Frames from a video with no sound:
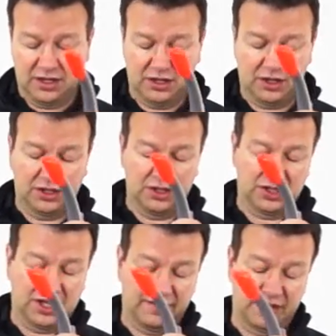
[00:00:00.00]
You could
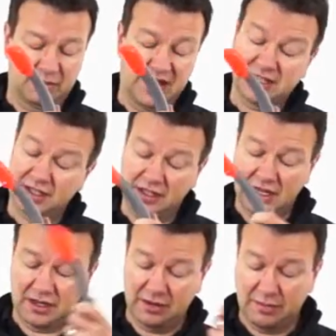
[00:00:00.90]
just have your mask in
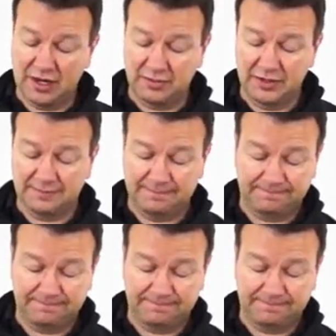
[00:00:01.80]
that compartment.